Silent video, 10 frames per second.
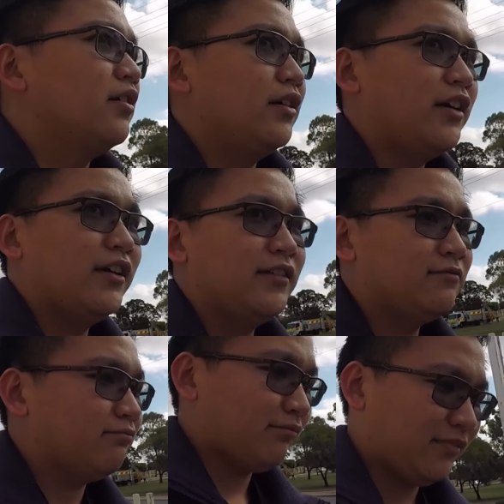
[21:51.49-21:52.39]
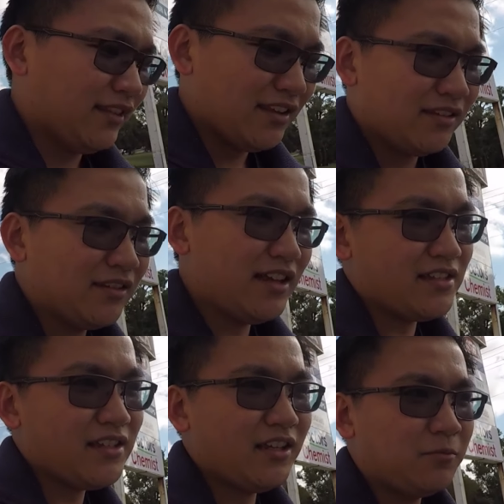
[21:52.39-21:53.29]
And that's
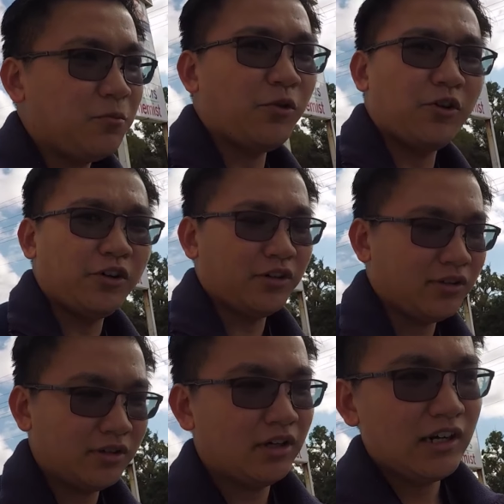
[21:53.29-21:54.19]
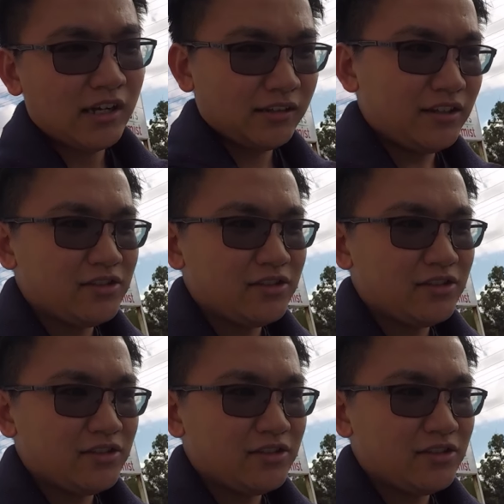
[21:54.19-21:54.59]
it for this